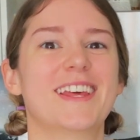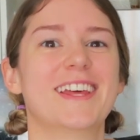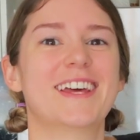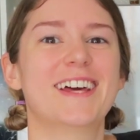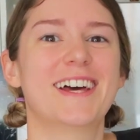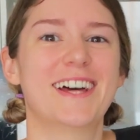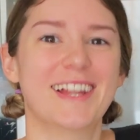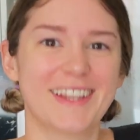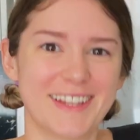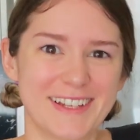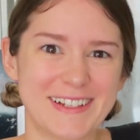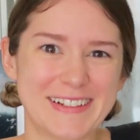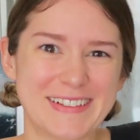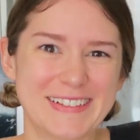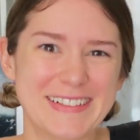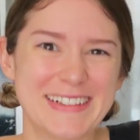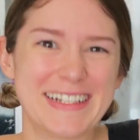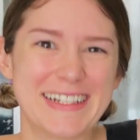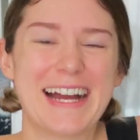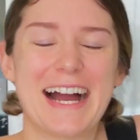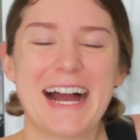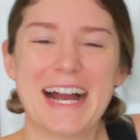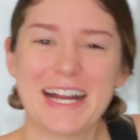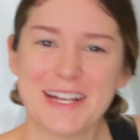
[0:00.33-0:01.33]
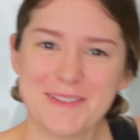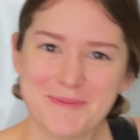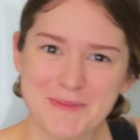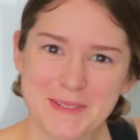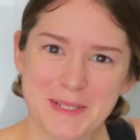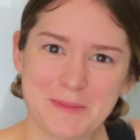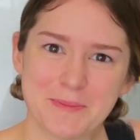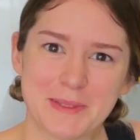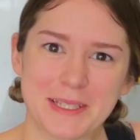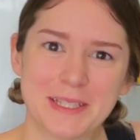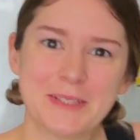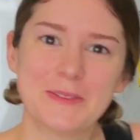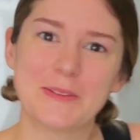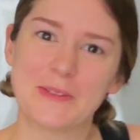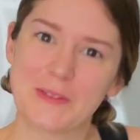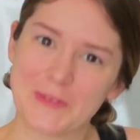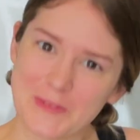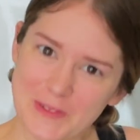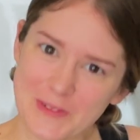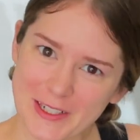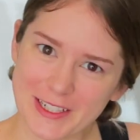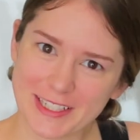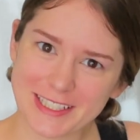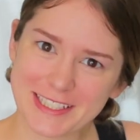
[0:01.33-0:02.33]
Hello, I'm Demi with
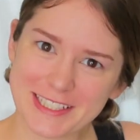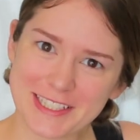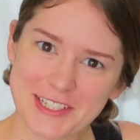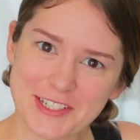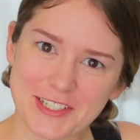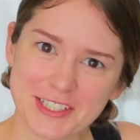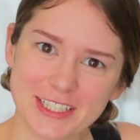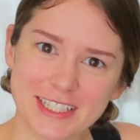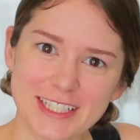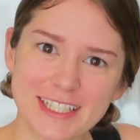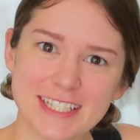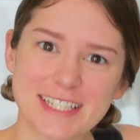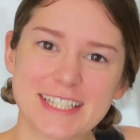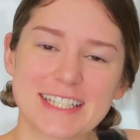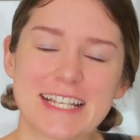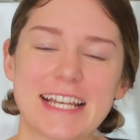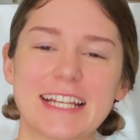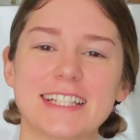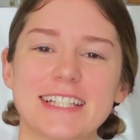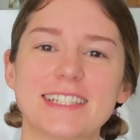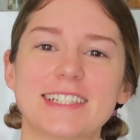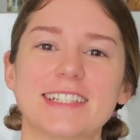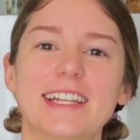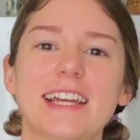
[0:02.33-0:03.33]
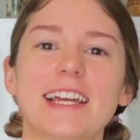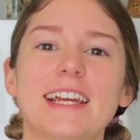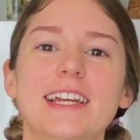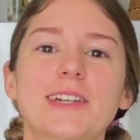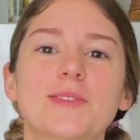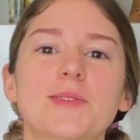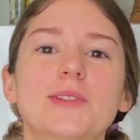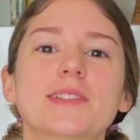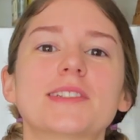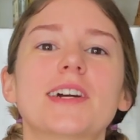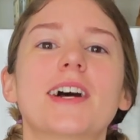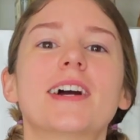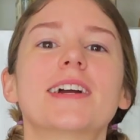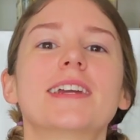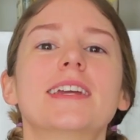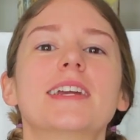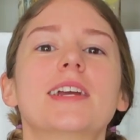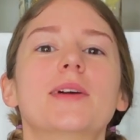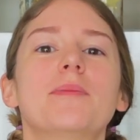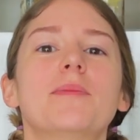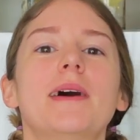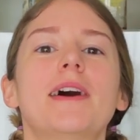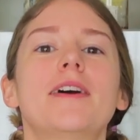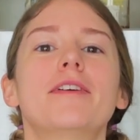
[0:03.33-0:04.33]
Very Good Drinks, and today we're
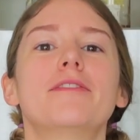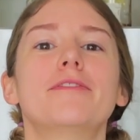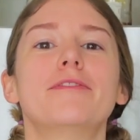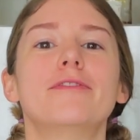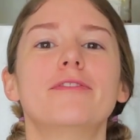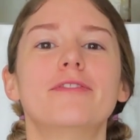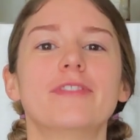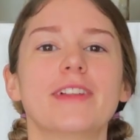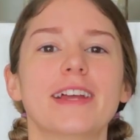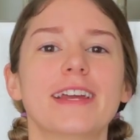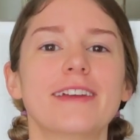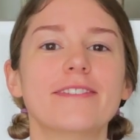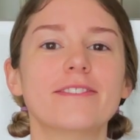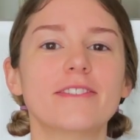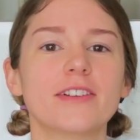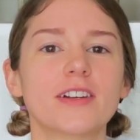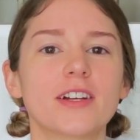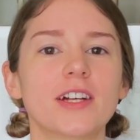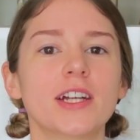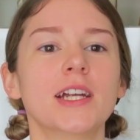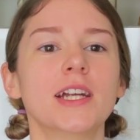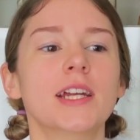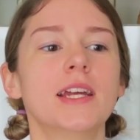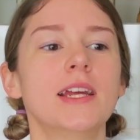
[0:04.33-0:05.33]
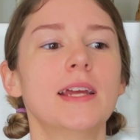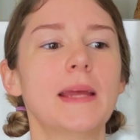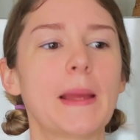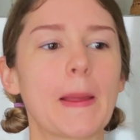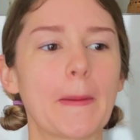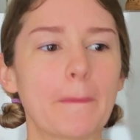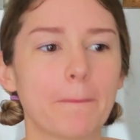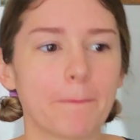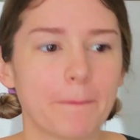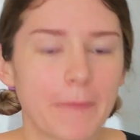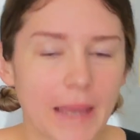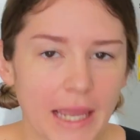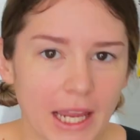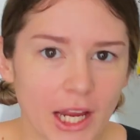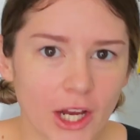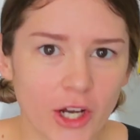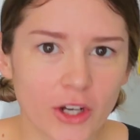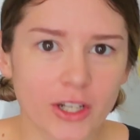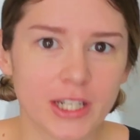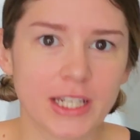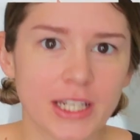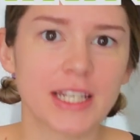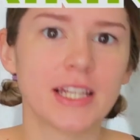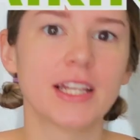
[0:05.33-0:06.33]
talking about flavor
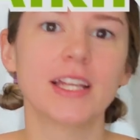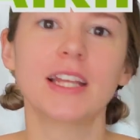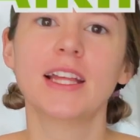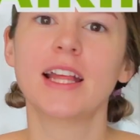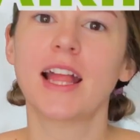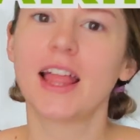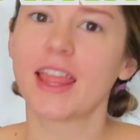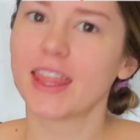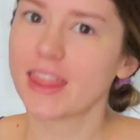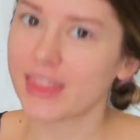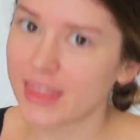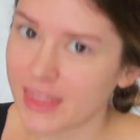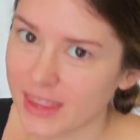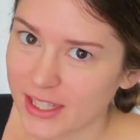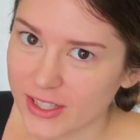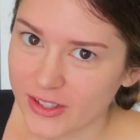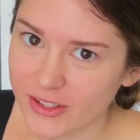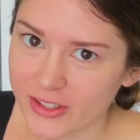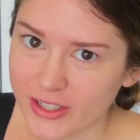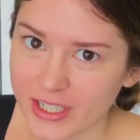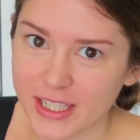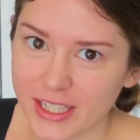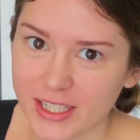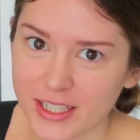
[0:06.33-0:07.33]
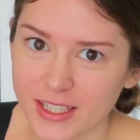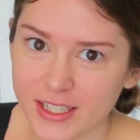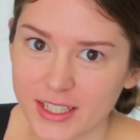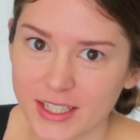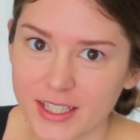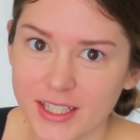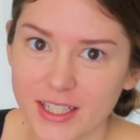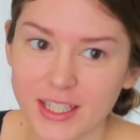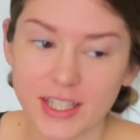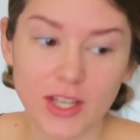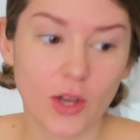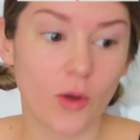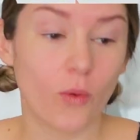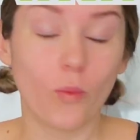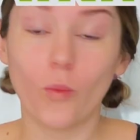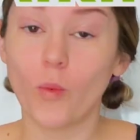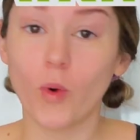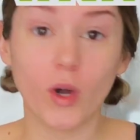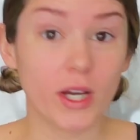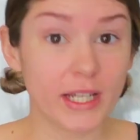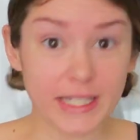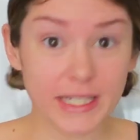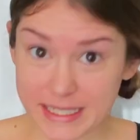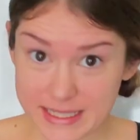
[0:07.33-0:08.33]
pairing theory.
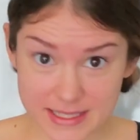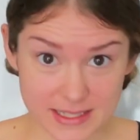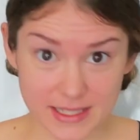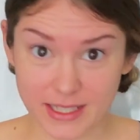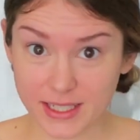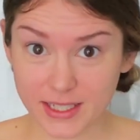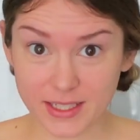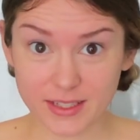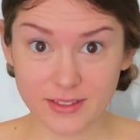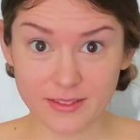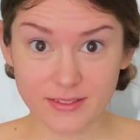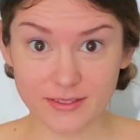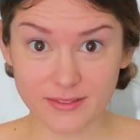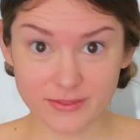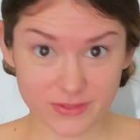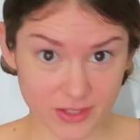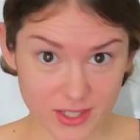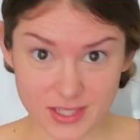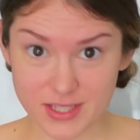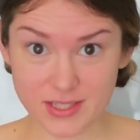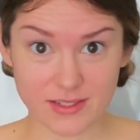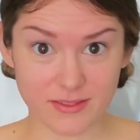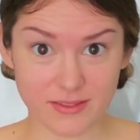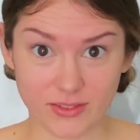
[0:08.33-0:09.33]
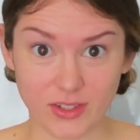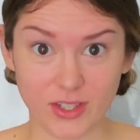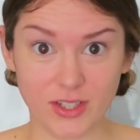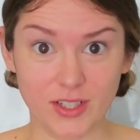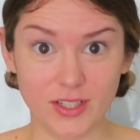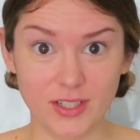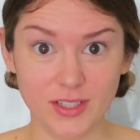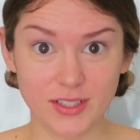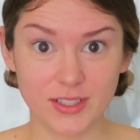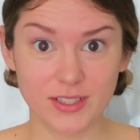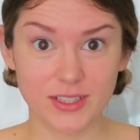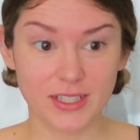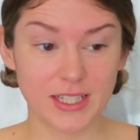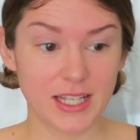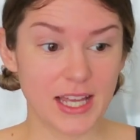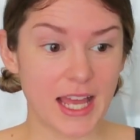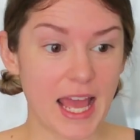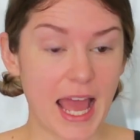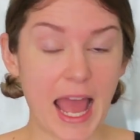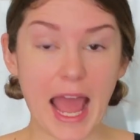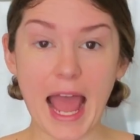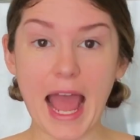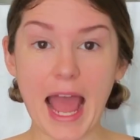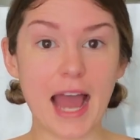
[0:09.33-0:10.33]
What is it, first of all?
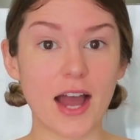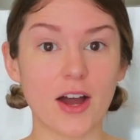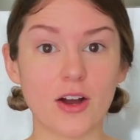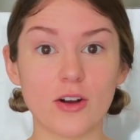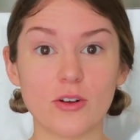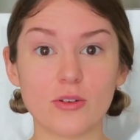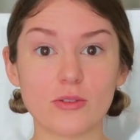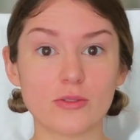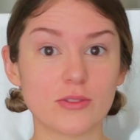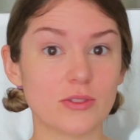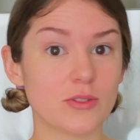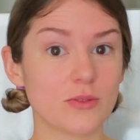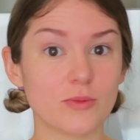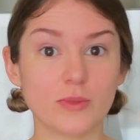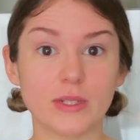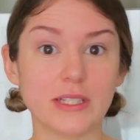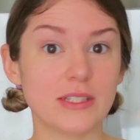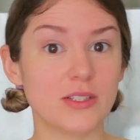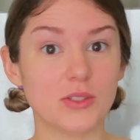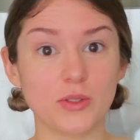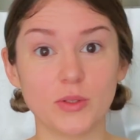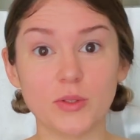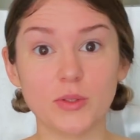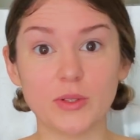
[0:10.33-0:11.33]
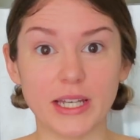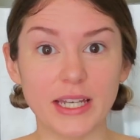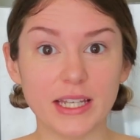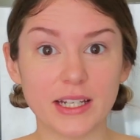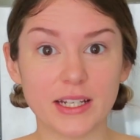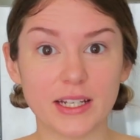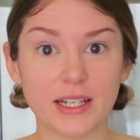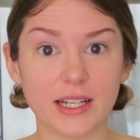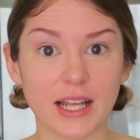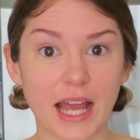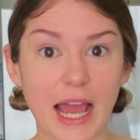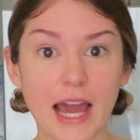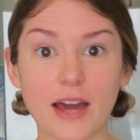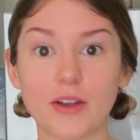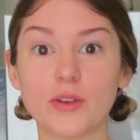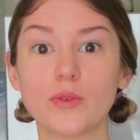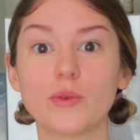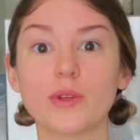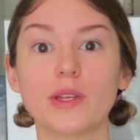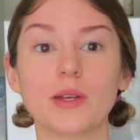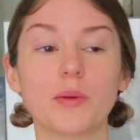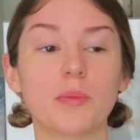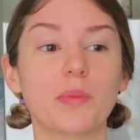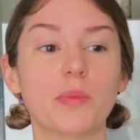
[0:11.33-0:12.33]
How do we do it? How do
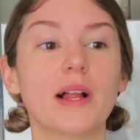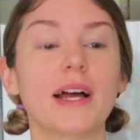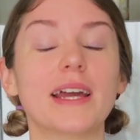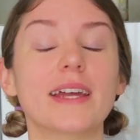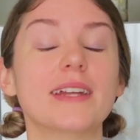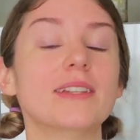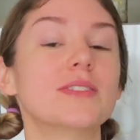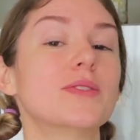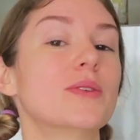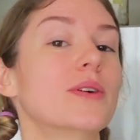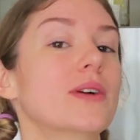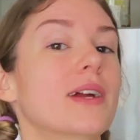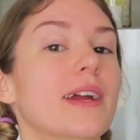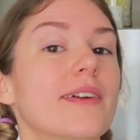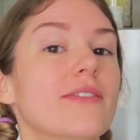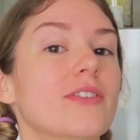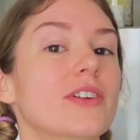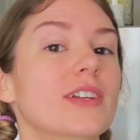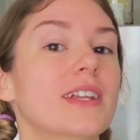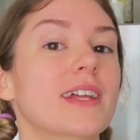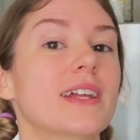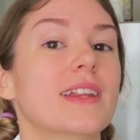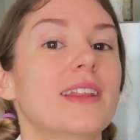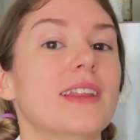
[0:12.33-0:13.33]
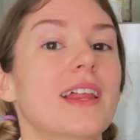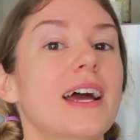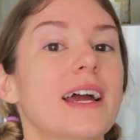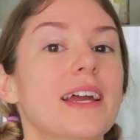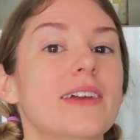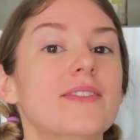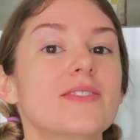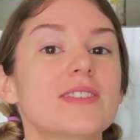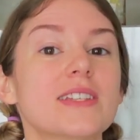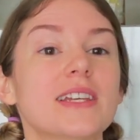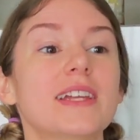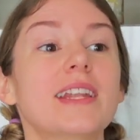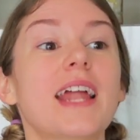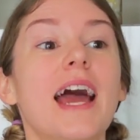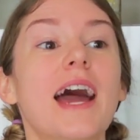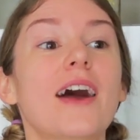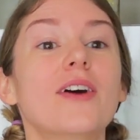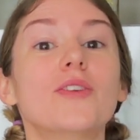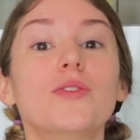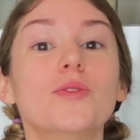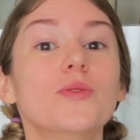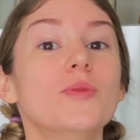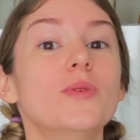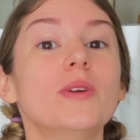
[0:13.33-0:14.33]
we apply it to our everyday lives? And
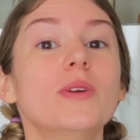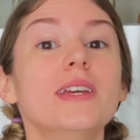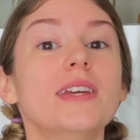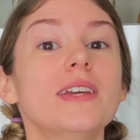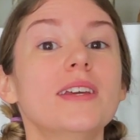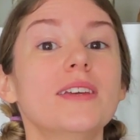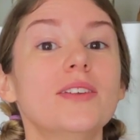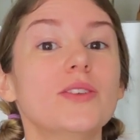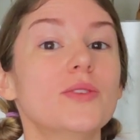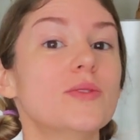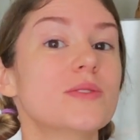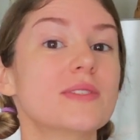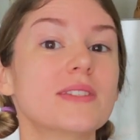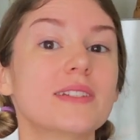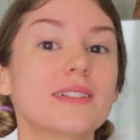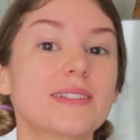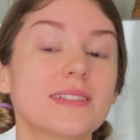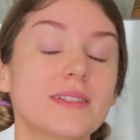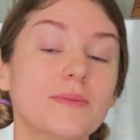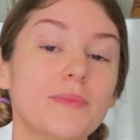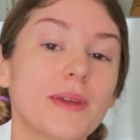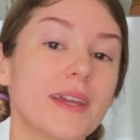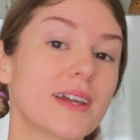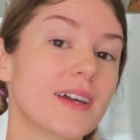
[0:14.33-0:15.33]
how do we use it to make